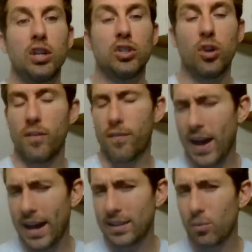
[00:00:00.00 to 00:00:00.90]
So the
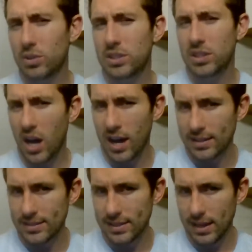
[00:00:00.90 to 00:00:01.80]
fact that
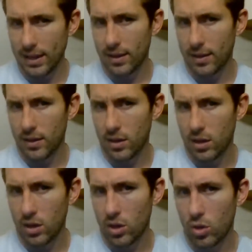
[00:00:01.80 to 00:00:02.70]
Wisconsin,
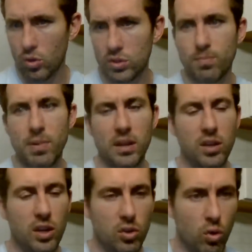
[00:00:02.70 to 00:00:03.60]
who's
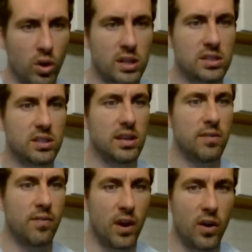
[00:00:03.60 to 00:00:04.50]
been
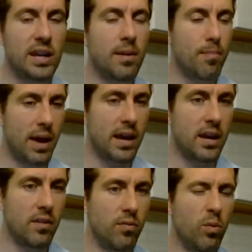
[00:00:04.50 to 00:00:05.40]
notoriously very
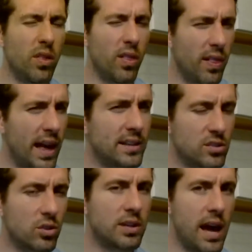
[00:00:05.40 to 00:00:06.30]
competitive with
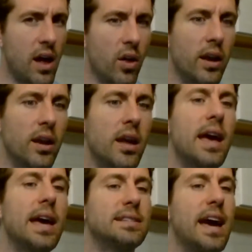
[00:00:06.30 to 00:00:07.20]
lesser talent,
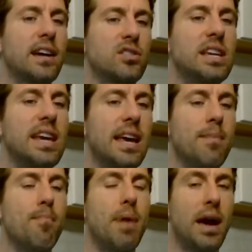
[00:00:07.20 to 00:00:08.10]
is actually
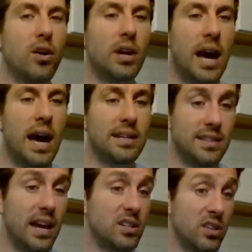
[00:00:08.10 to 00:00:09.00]
getting better
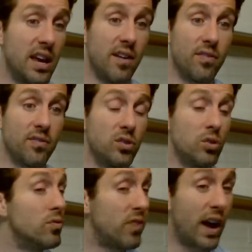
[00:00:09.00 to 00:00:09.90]
guys. They actually have
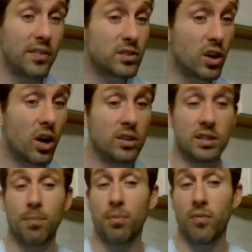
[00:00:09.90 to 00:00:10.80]
2
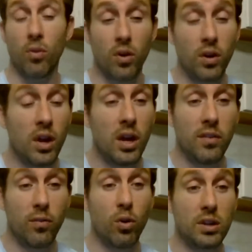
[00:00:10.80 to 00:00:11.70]
5-stars, a couple
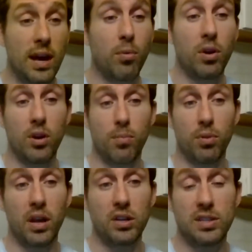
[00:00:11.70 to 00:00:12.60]
4 top 100
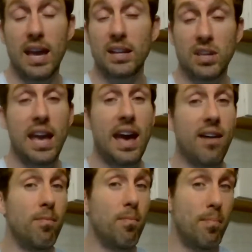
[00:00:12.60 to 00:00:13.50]
players. They actually
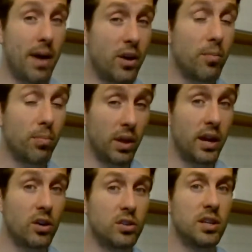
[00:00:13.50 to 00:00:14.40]
have better
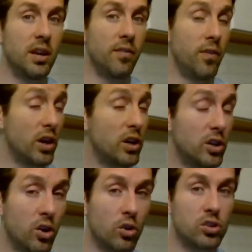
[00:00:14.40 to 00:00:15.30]
players and a very
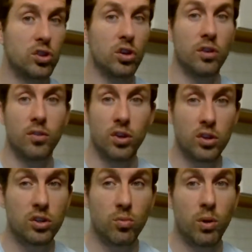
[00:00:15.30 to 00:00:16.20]
good culture, a
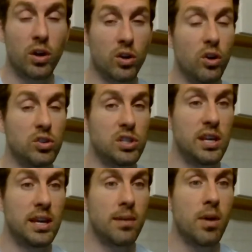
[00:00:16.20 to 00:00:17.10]
good, well-coached
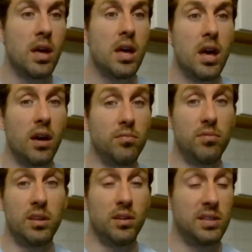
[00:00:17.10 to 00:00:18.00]
team, a
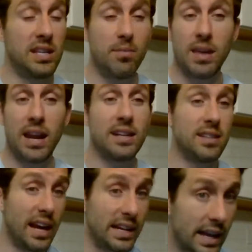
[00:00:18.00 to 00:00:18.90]
team that has
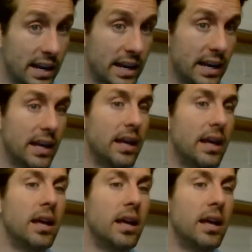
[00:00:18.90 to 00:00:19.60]
an identity.